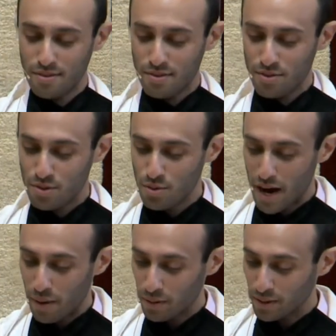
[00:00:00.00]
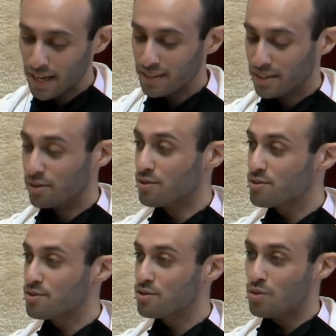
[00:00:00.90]
to our lay
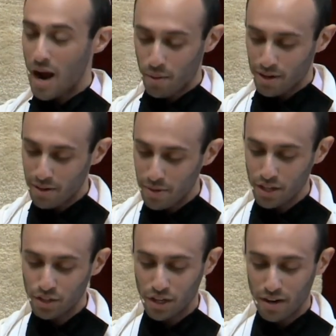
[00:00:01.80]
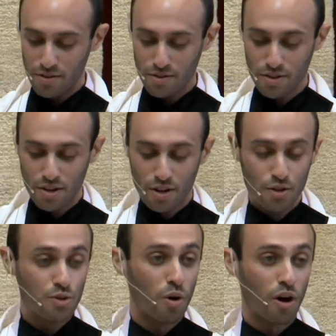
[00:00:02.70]
leaders, to our committee chairs,
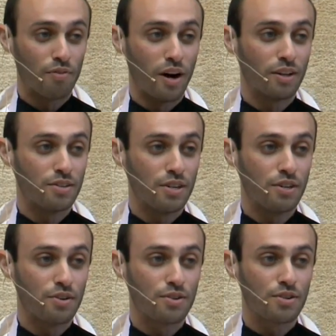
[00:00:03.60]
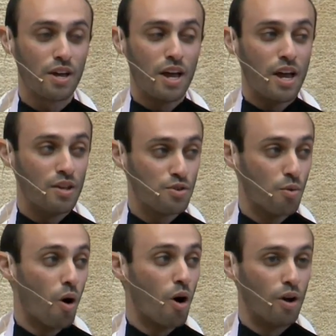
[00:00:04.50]
to our volunteers, and to
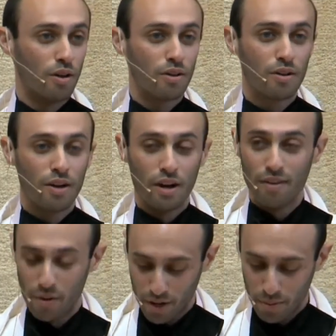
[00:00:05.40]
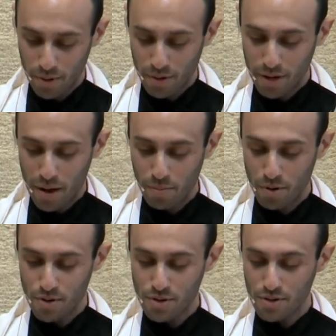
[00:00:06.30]
all of our community
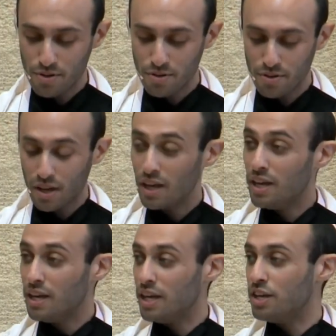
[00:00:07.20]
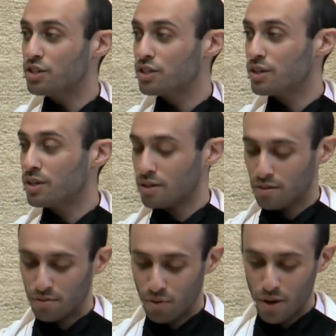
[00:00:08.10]
members. Each
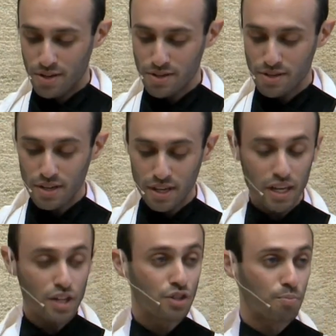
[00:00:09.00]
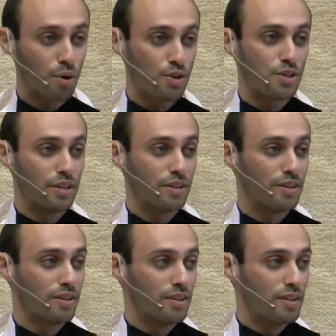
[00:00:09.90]
voice, each person,
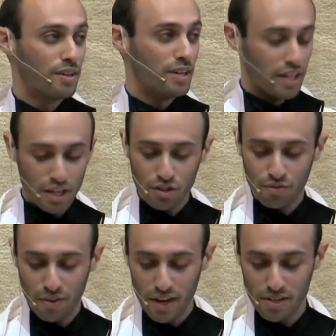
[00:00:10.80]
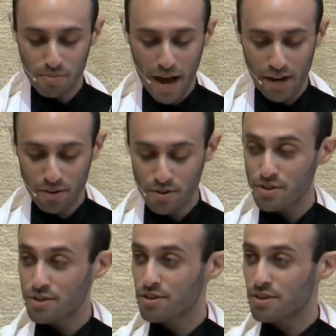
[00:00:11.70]
each face
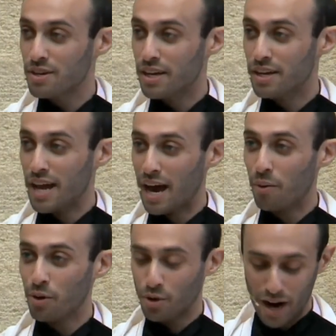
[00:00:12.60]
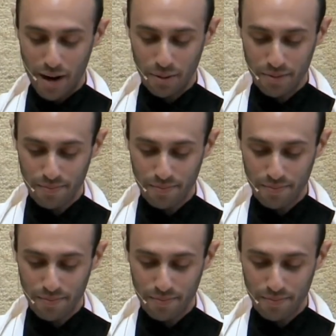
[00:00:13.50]
matters in our crowd.